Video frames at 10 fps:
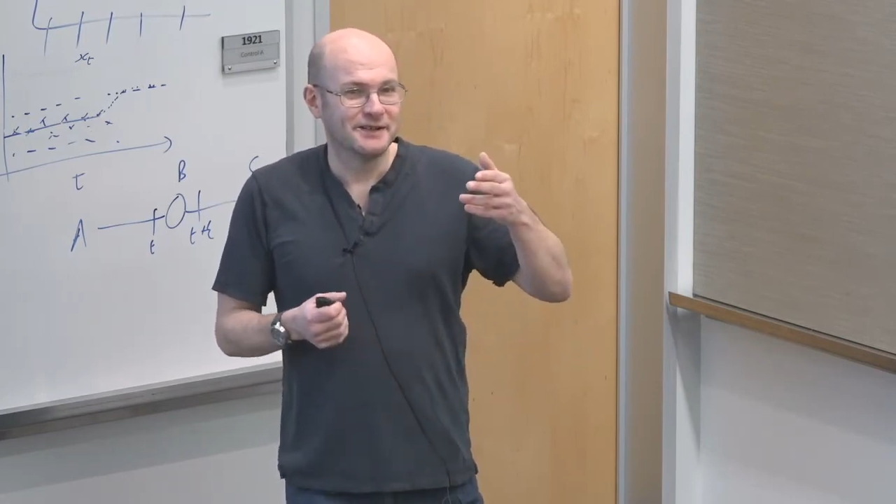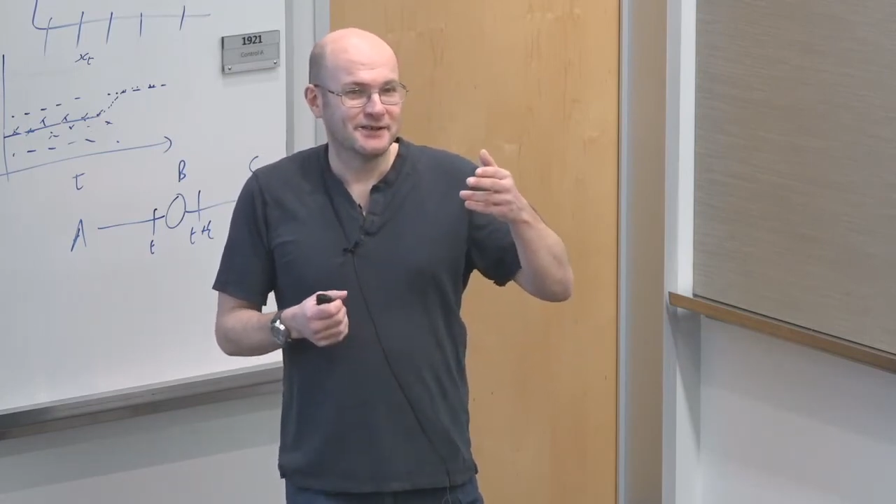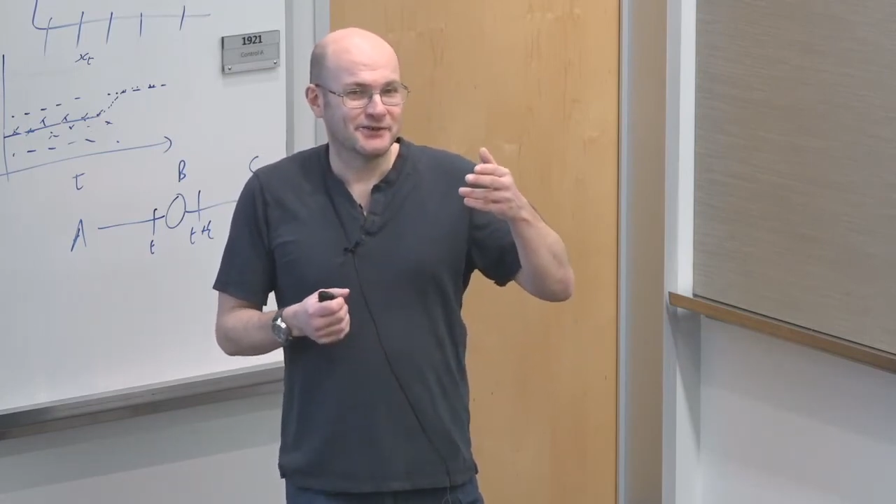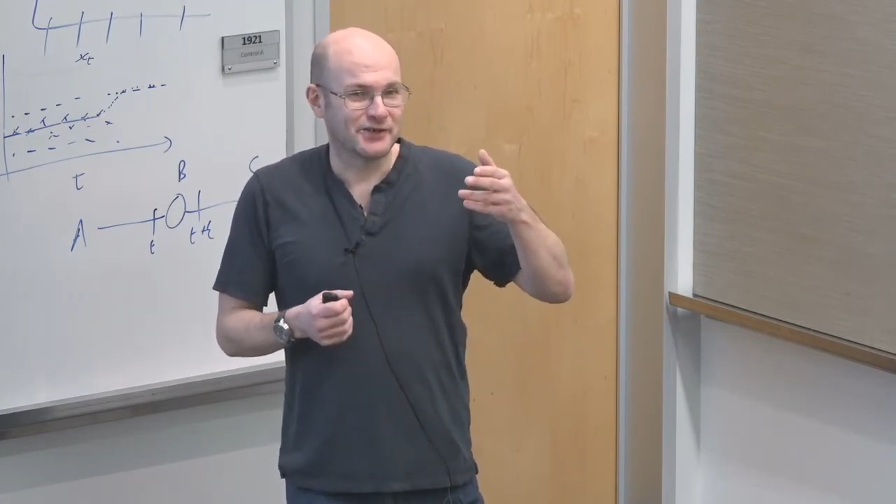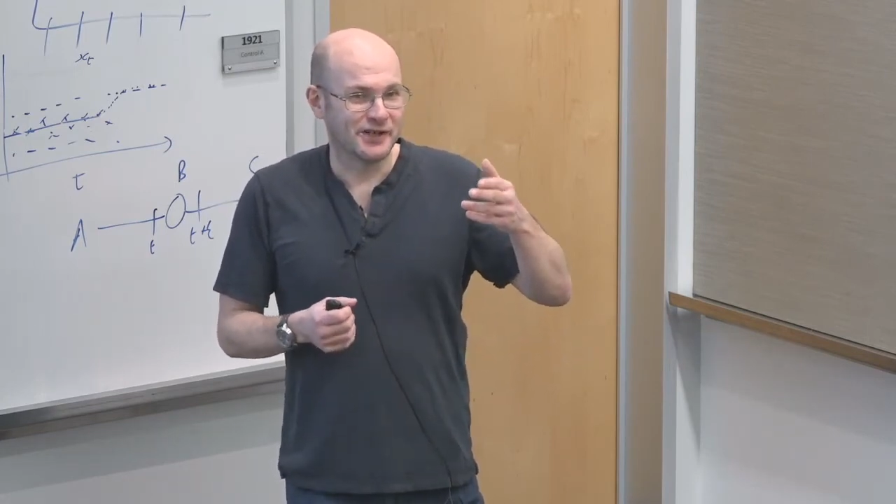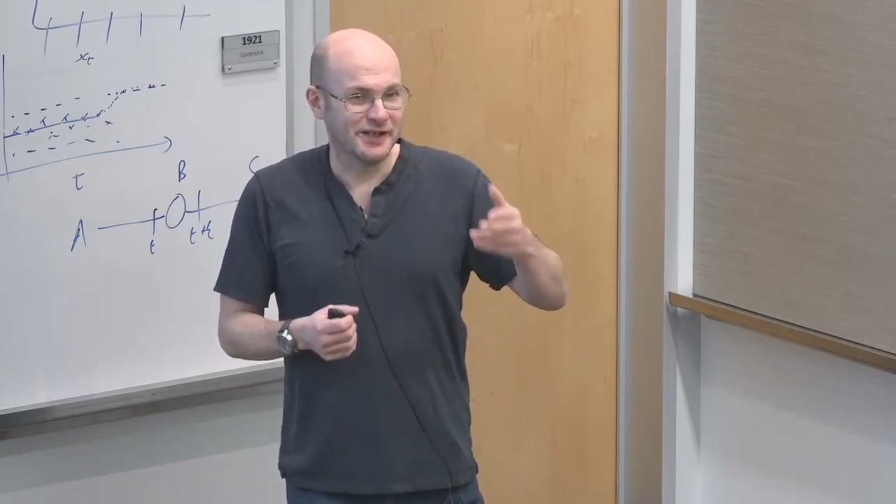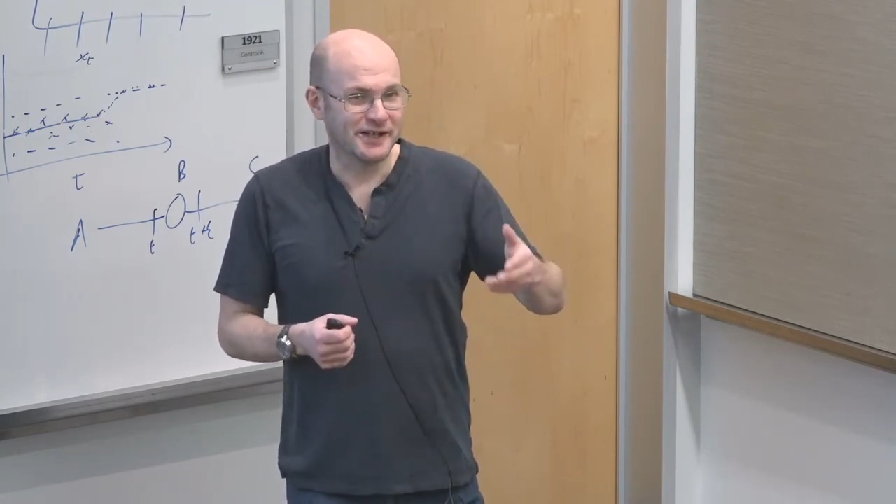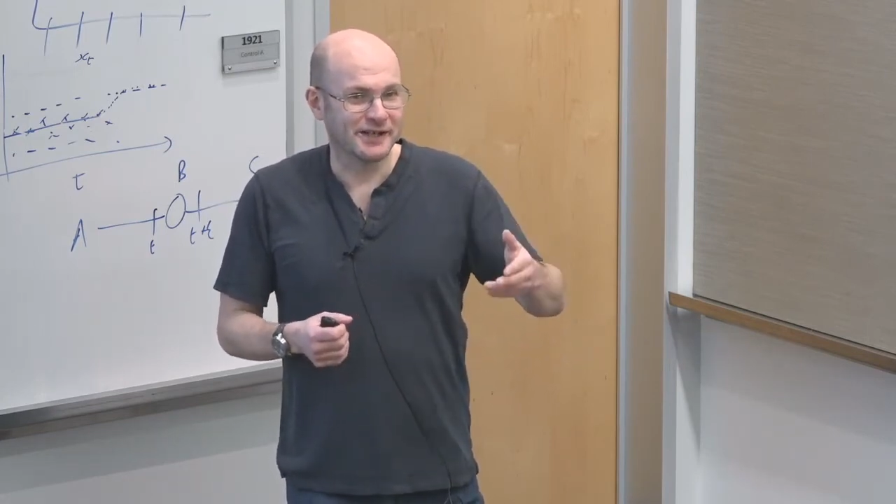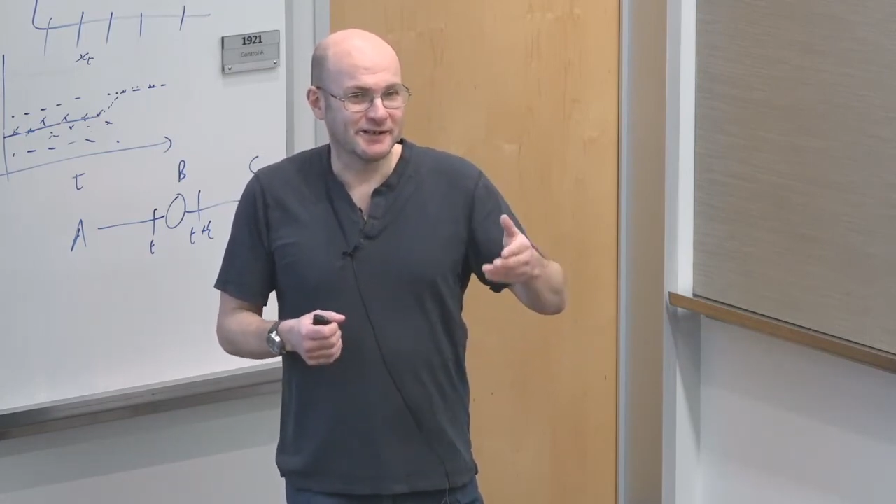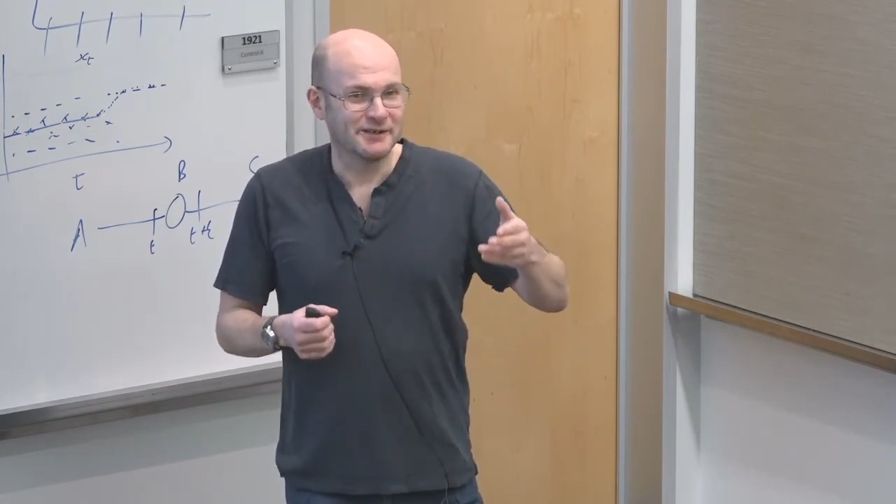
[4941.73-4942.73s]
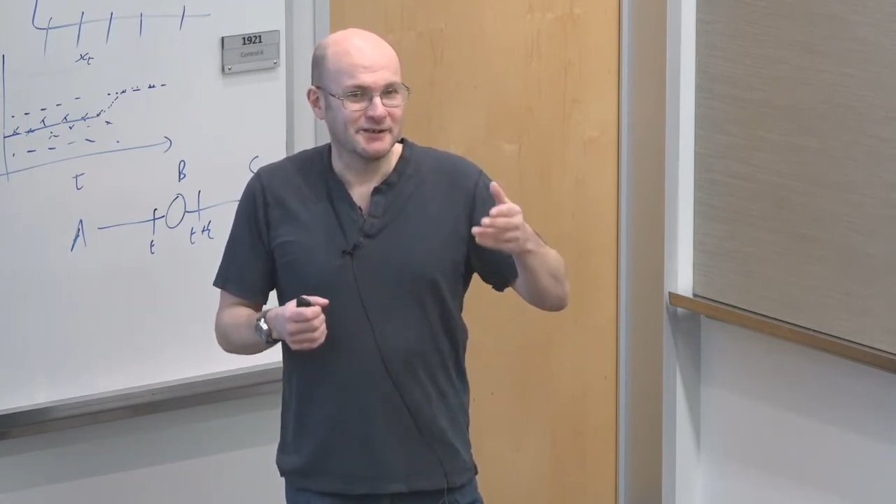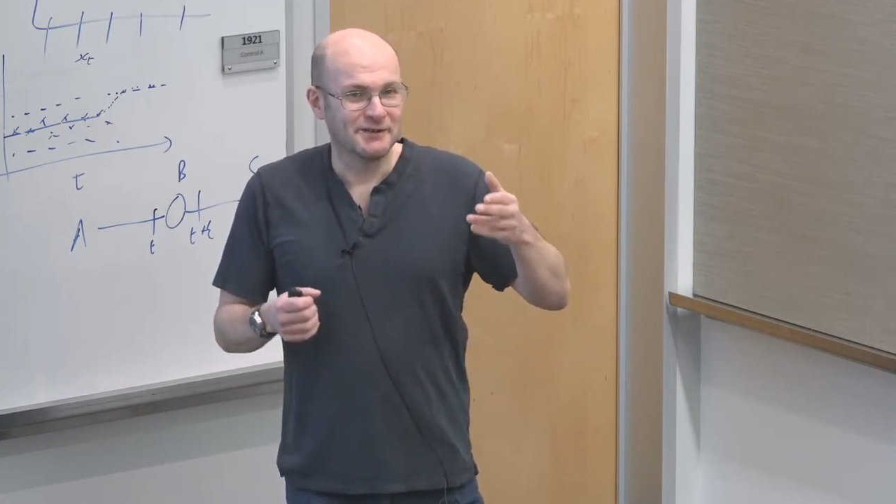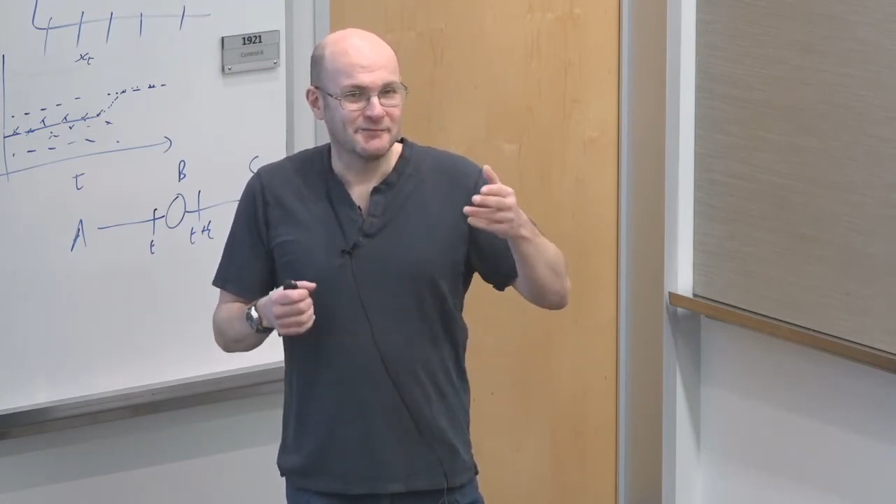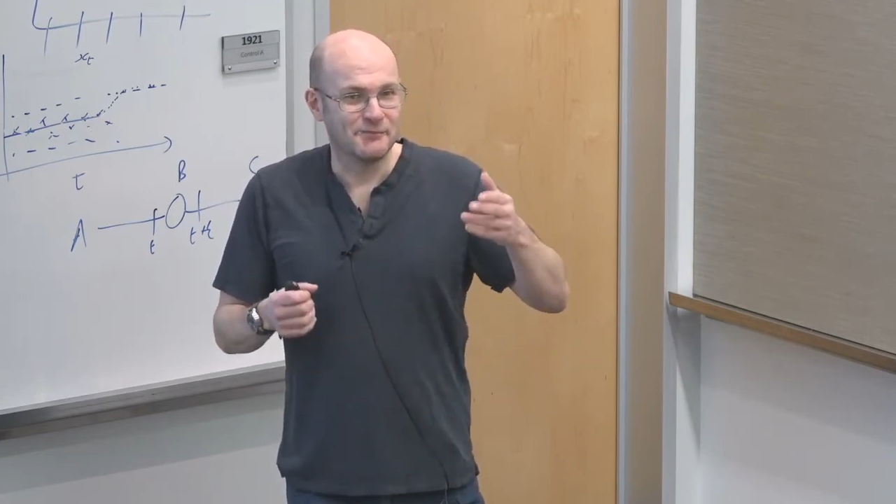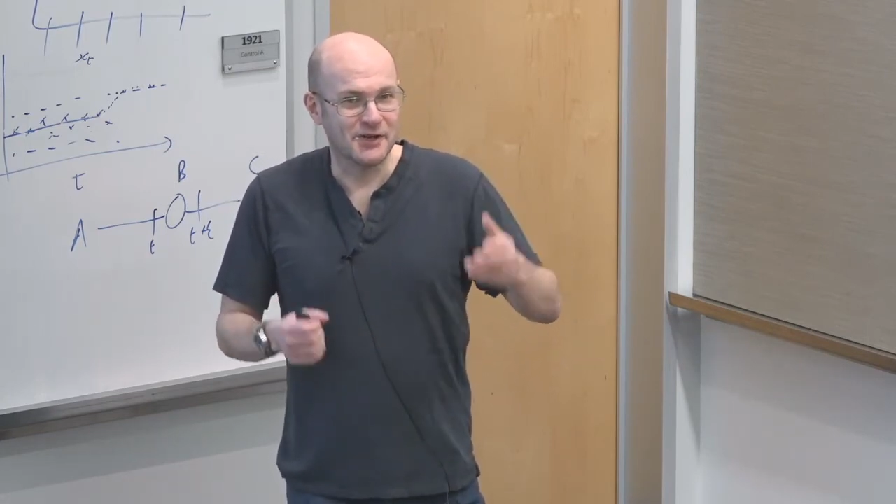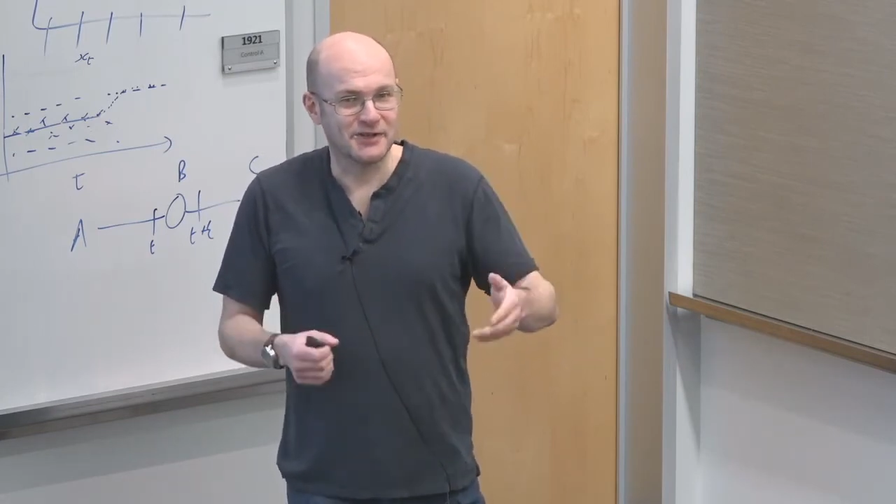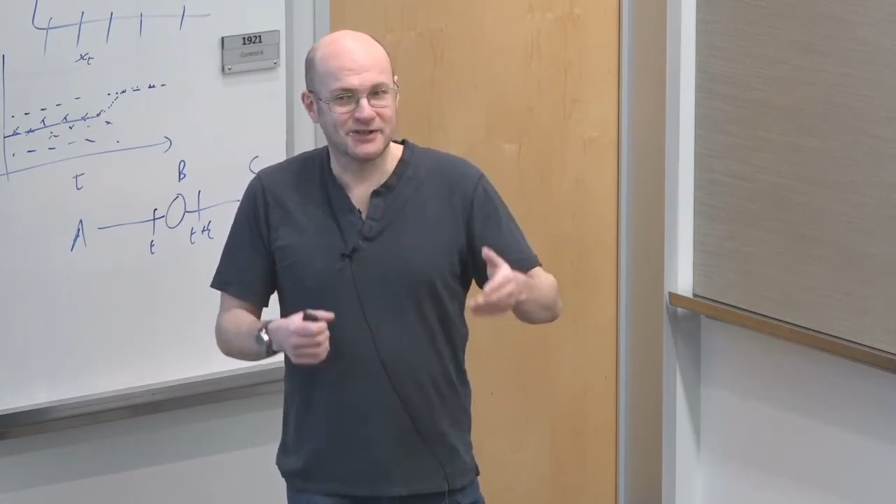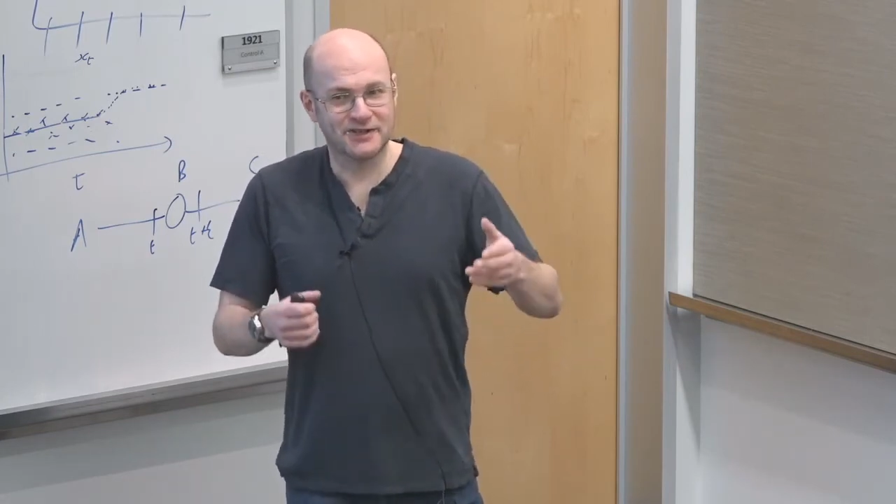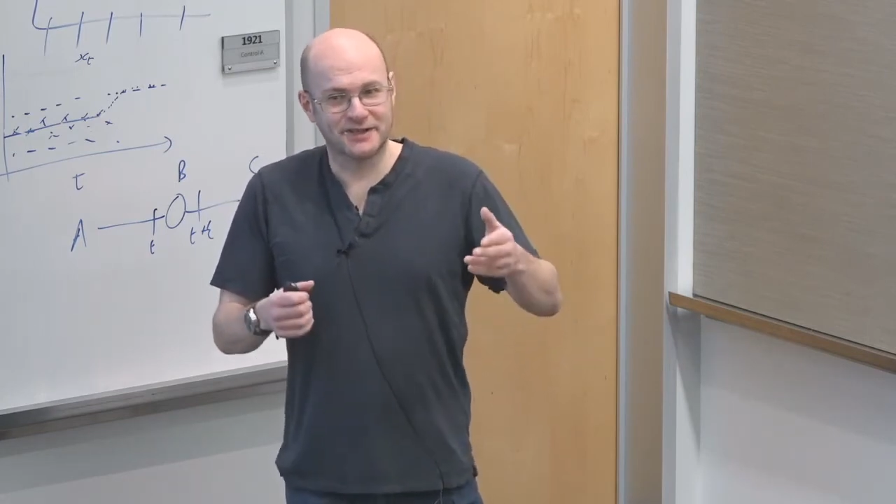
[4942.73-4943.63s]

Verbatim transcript: trading much